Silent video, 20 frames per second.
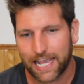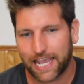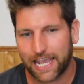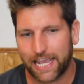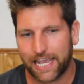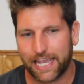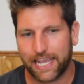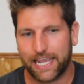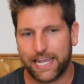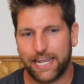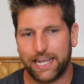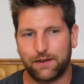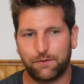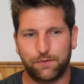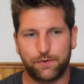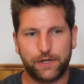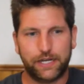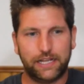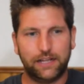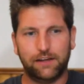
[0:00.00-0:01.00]
And
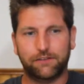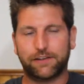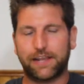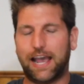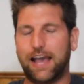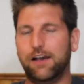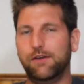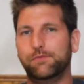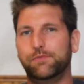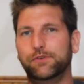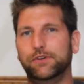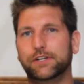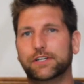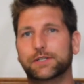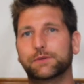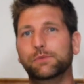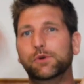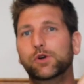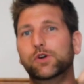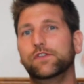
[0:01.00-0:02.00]
we love comic
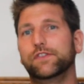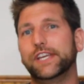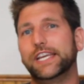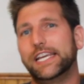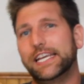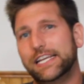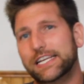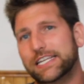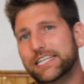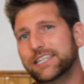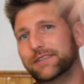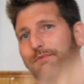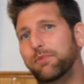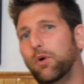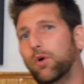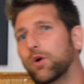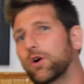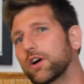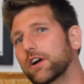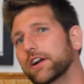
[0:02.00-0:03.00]
books, movies,
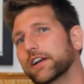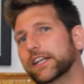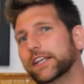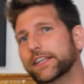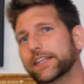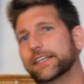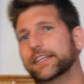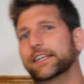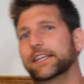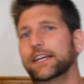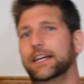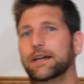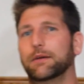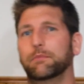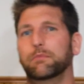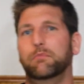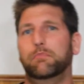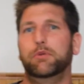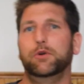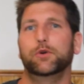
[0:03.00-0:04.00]
sports,
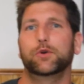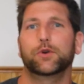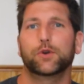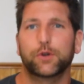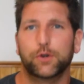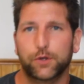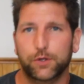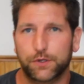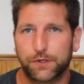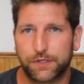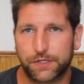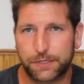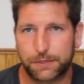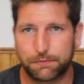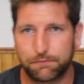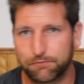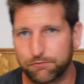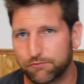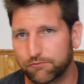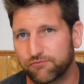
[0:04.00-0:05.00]
booze,
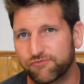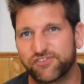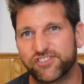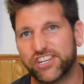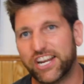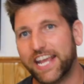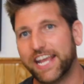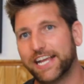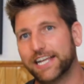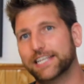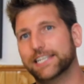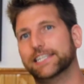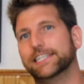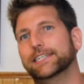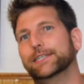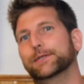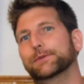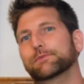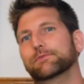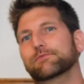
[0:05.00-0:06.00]

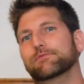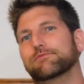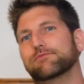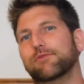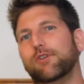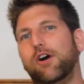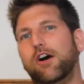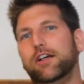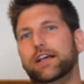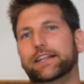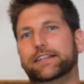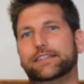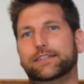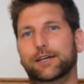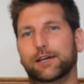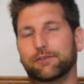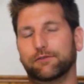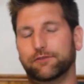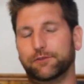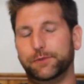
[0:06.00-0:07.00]
chicks, all that
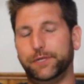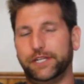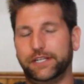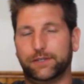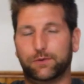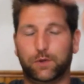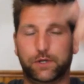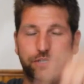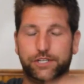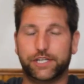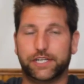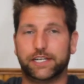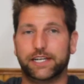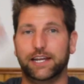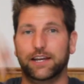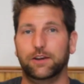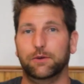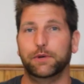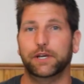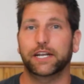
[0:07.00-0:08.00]
stuff. For me, it's one chick
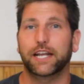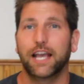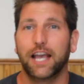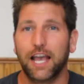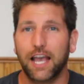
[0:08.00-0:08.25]
now,